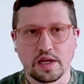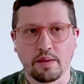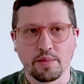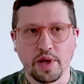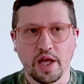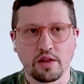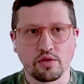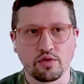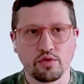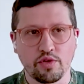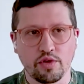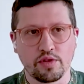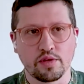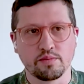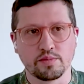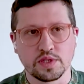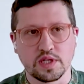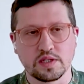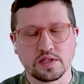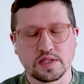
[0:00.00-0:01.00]
some
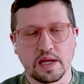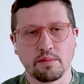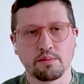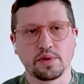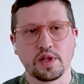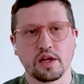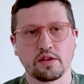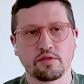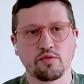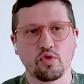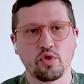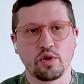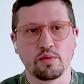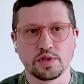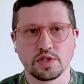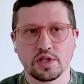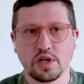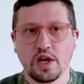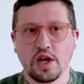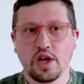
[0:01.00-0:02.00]
algorithms and some
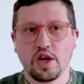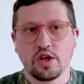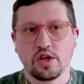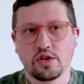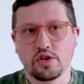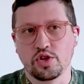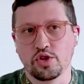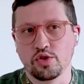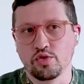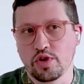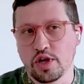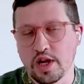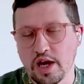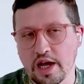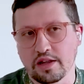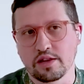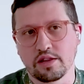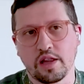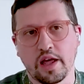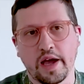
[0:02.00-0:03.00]
platforms do
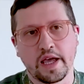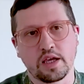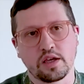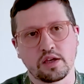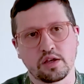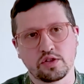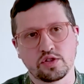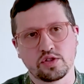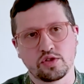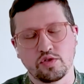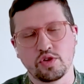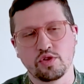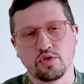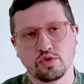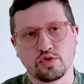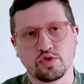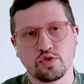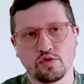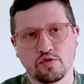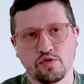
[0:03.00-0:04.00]
not like
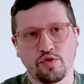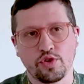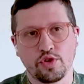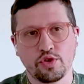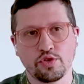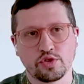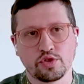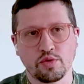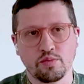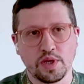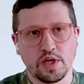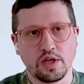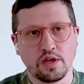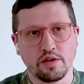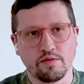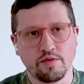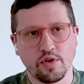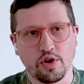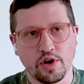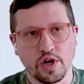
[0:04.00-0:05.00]
for you to
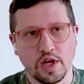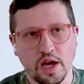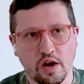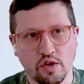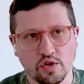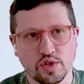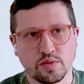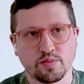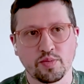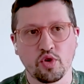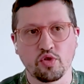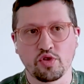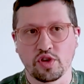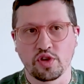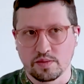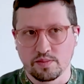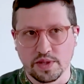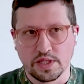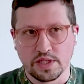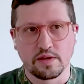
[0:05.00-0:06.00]
be very
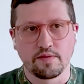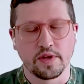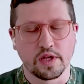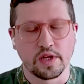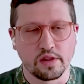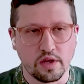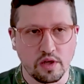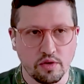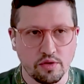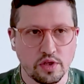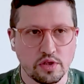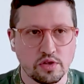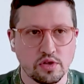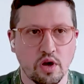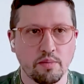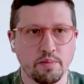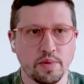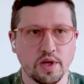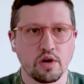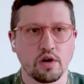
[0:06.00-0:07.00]
outspoken, specifically on the
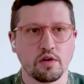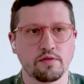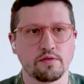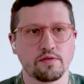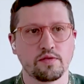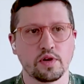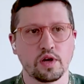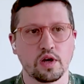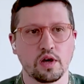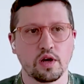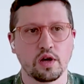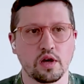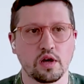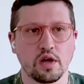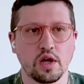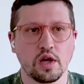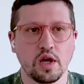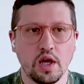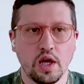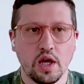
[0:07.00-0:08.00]
topic of
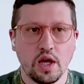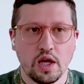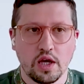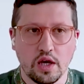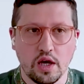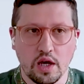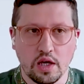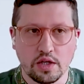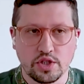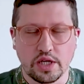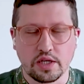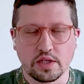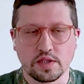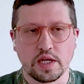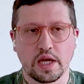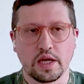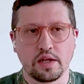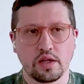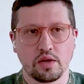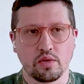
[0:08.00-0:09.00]

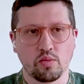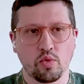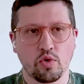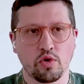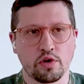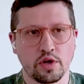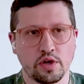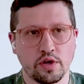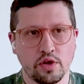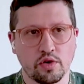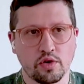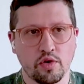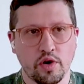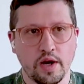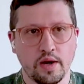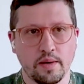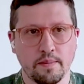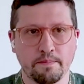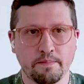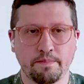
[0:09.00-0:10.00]
genocide and war in
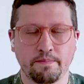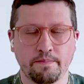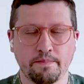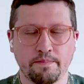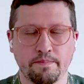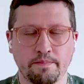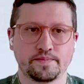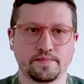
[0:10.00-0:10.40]
Ukraine.